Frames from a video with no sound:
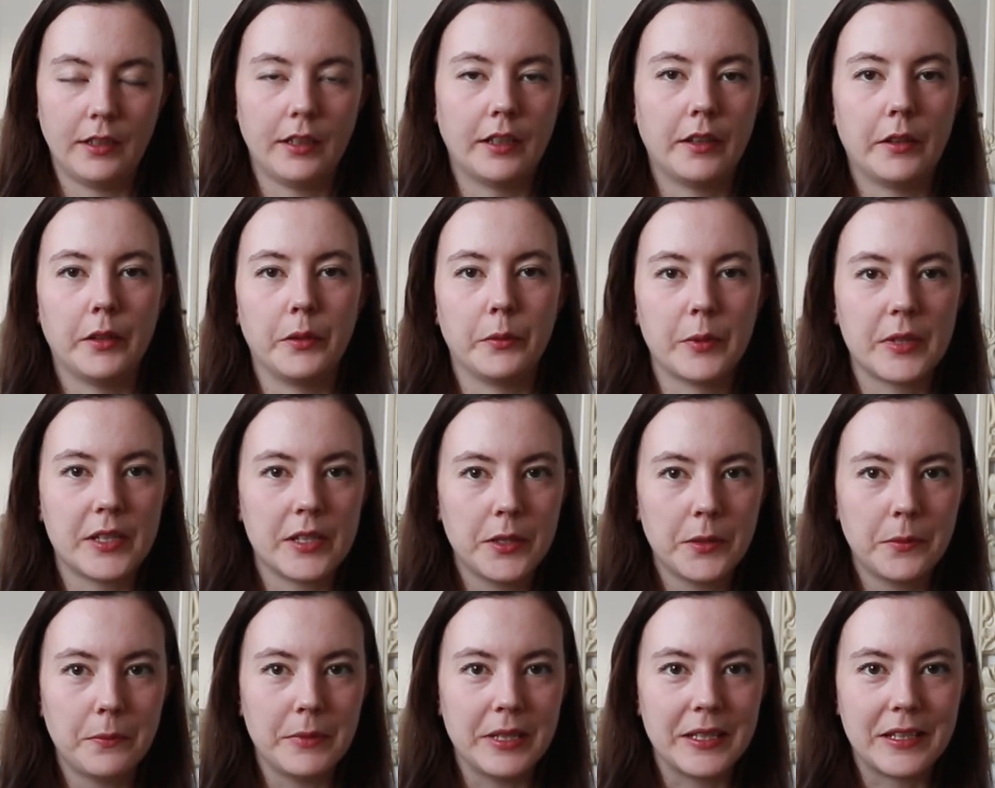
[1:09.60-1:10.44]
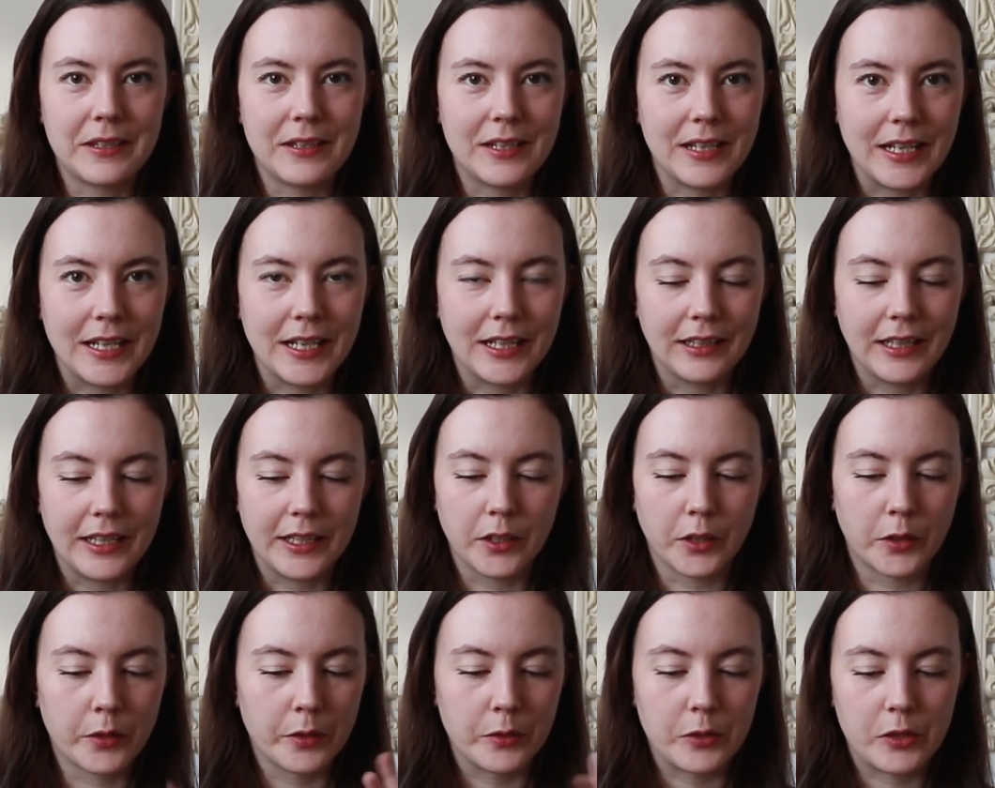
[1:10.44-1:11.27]
And it wasn't a mistake,
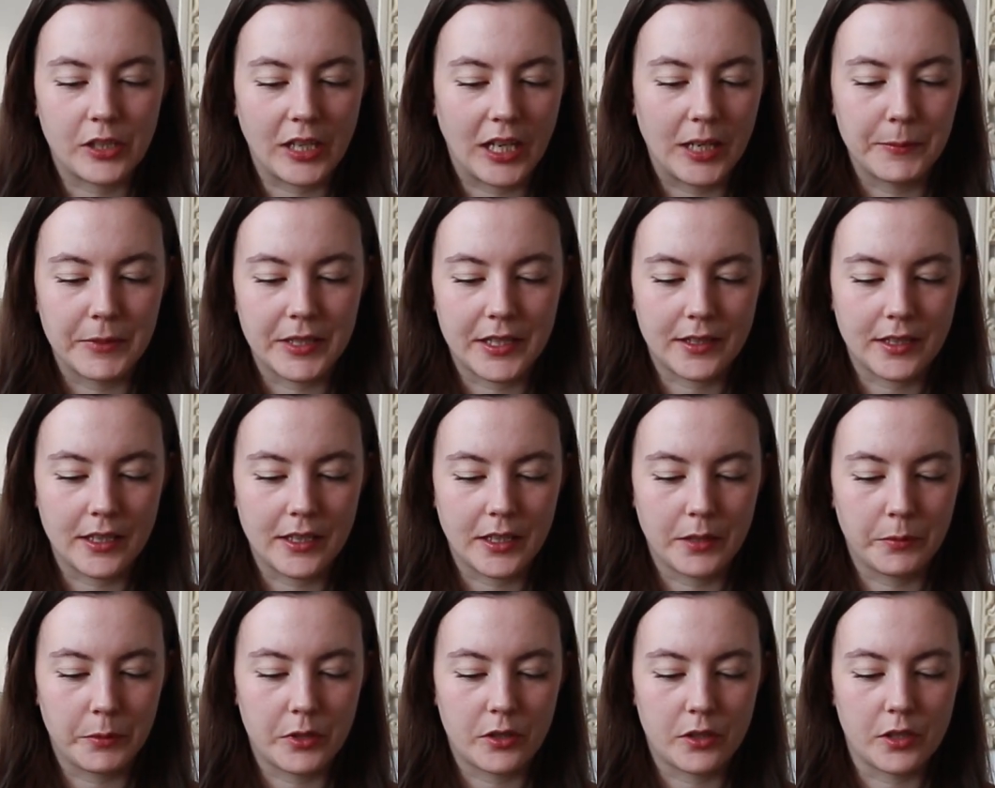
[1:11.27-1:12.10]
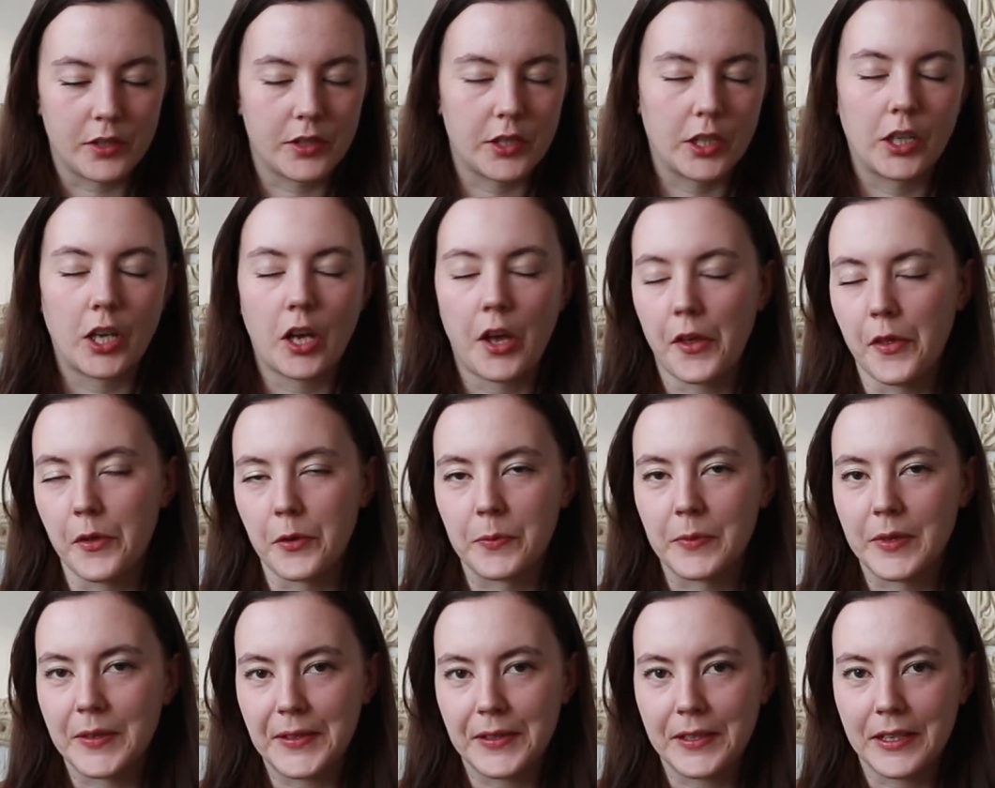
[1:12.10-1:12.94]
like a crochet mistake. It was just a
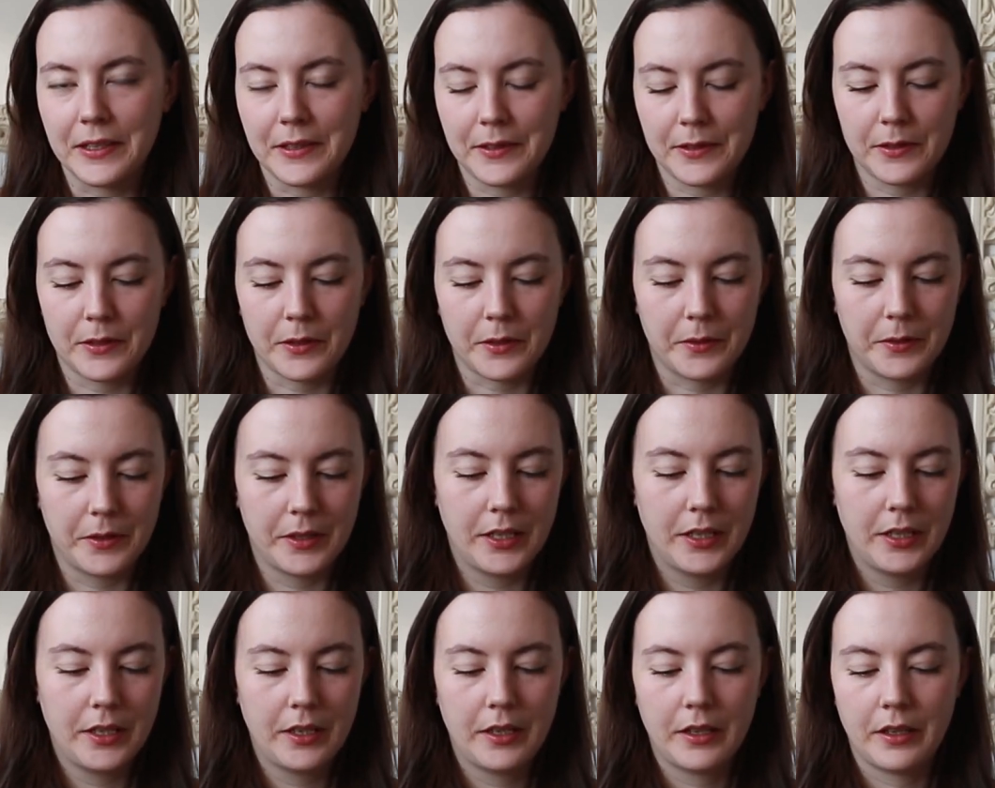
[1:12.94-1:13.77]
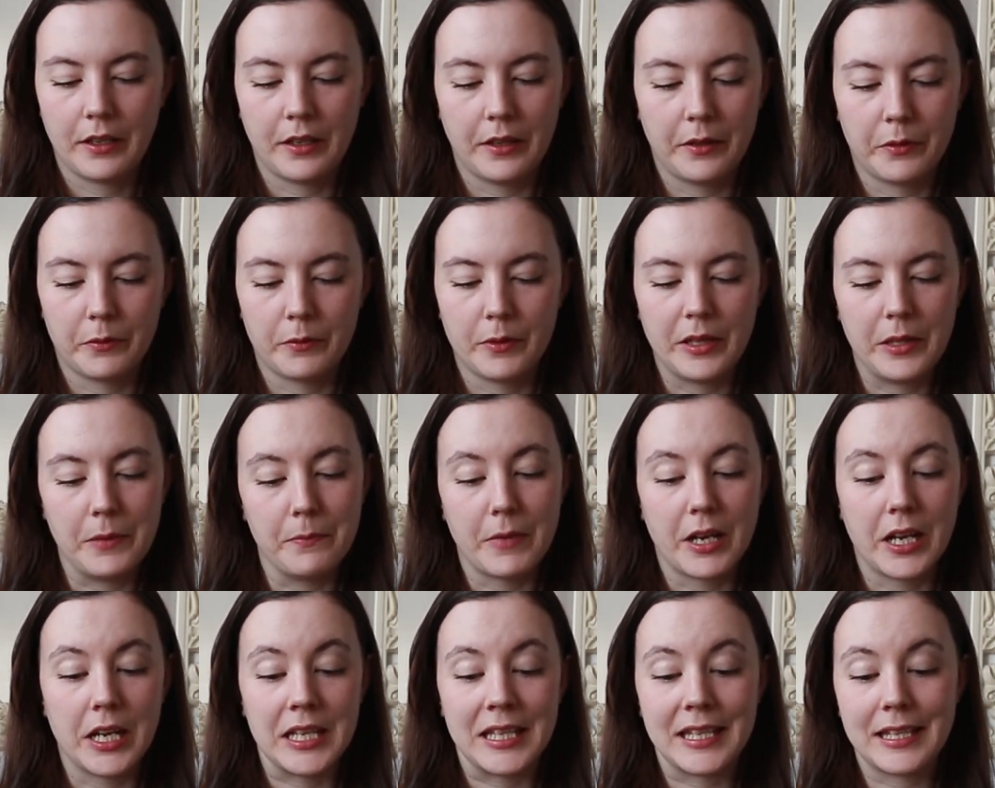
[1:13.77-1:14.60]
color mistake, so I don't really
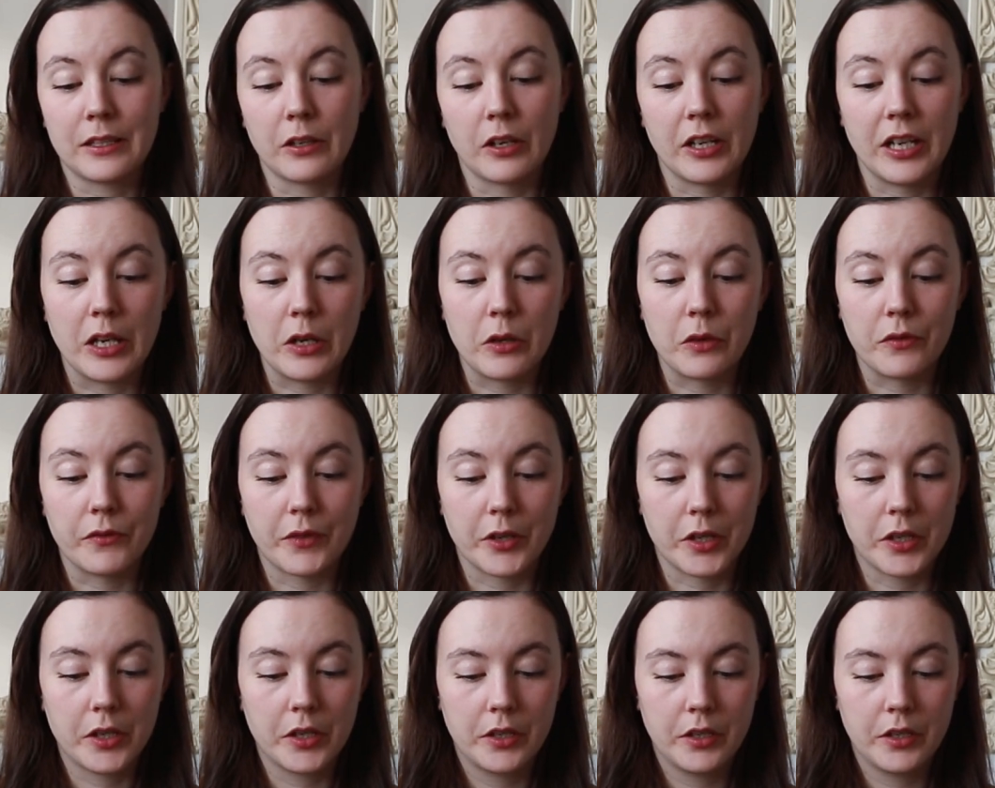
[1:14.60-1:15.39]
mind starting over.